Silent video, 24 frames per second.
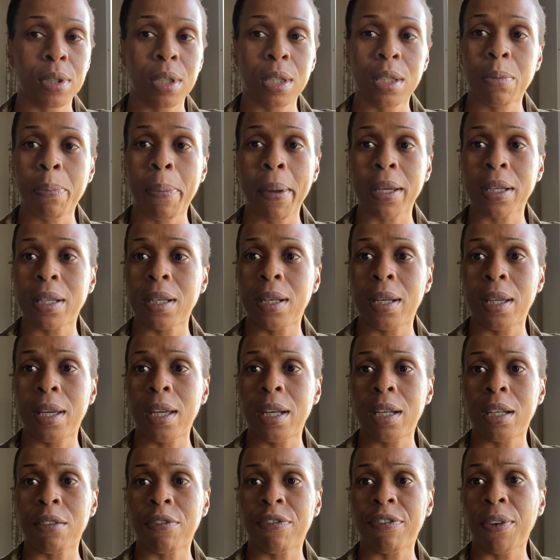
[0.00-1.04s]
expected to
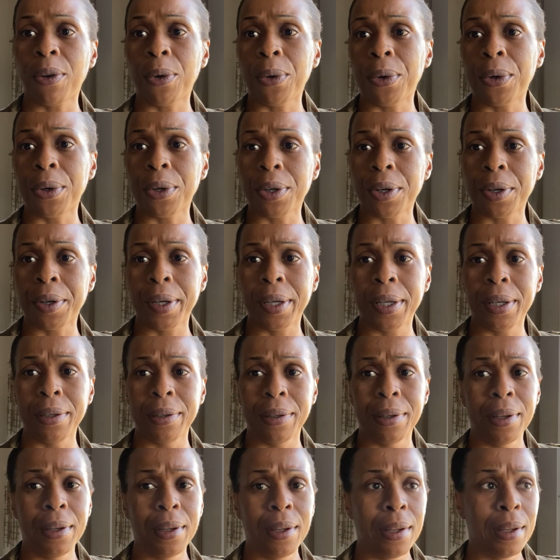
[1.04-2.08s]
hit the floor and
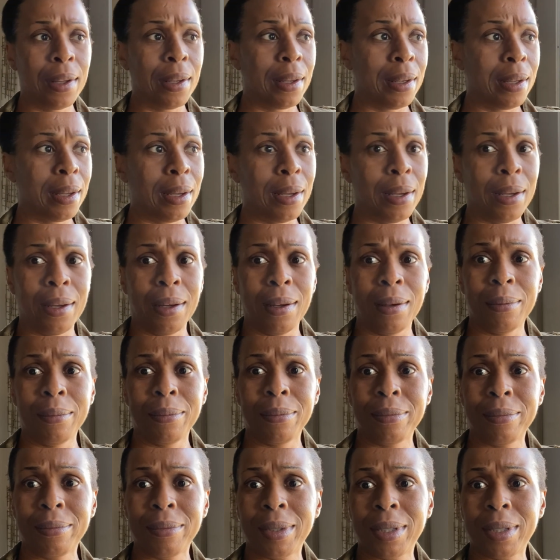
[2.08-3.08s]
um,